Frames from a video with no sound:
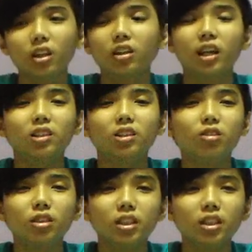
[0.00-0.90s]
Like,
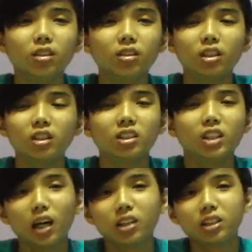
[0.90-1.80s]
seriously, it
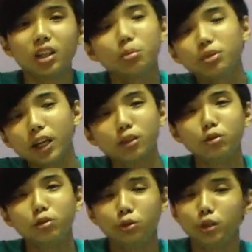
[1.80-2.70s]
sucks. Their name sucks. You
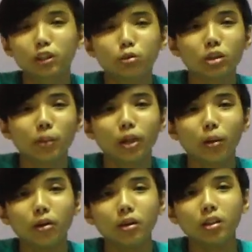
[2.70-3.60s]
should just do something
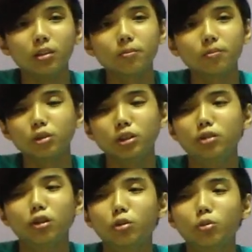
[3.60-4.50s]
about it. It's
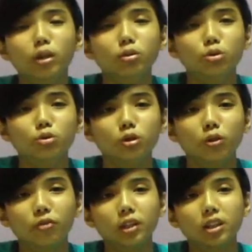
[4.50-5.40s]
not the way you should treat your
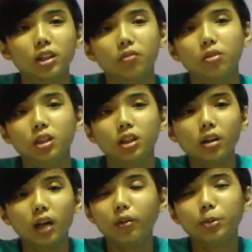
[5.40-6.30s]
fans and everything.
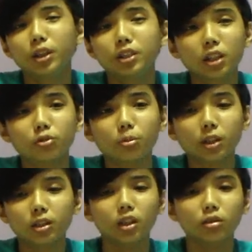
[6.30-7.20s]
Everybody starts from
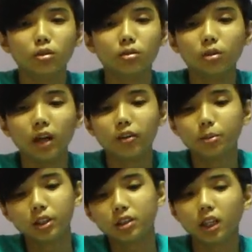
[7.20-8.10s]
nothing, you know?
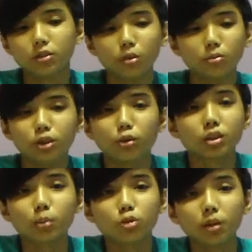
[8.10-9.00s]
Everybody starts from zero
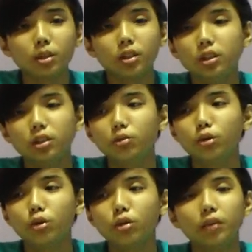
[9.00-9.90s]
subscribers,
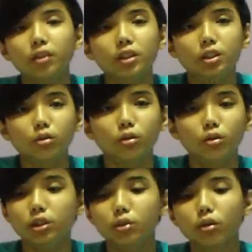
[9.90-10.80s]
zero, everything zero.
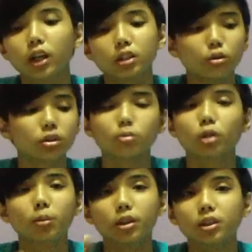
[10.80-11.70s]
Zero likes, zero
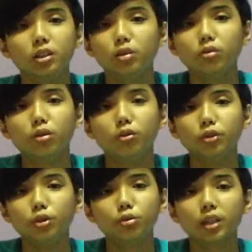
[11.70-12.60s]
subscribers, zero
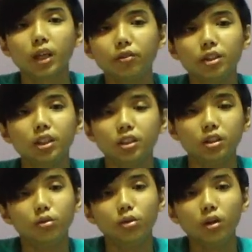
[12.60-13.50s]
views, everything is
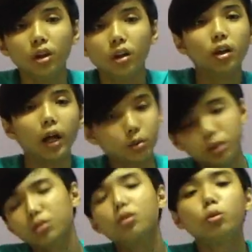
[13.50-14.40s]
zero. And we
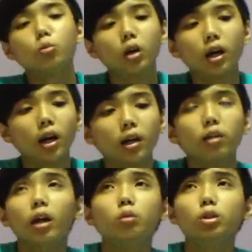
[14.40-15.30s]
slowly work hard
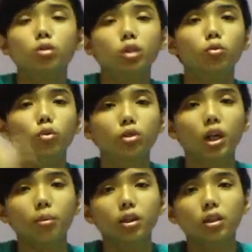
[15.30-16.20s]
and we slowly rose
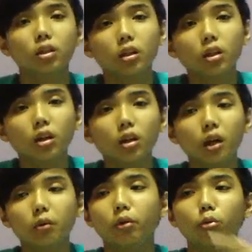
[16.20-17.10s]
up here.
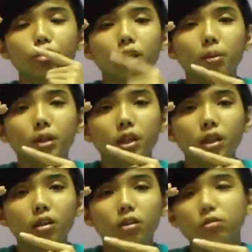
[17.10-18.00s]
And when we rose up here,
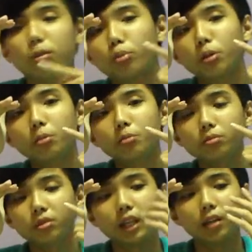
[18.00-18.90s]
the problem
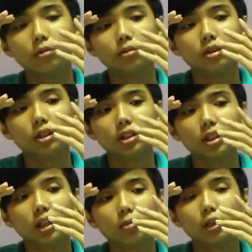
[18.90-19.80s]
that is
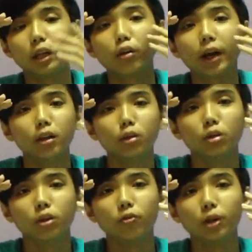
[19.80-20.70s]
that we cannot handle
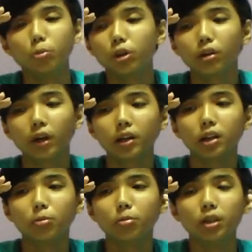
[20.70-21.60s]
the fame. We cannot
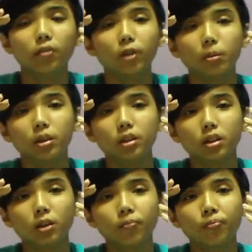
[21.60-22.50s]
handle being famous.
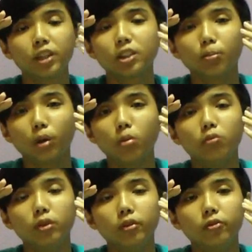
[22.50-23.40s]
That's the
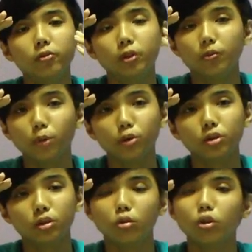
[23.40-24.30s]
problem with
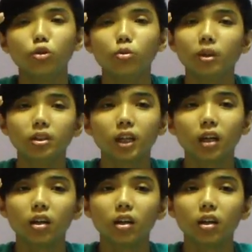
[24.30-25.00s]
most, you know, humans.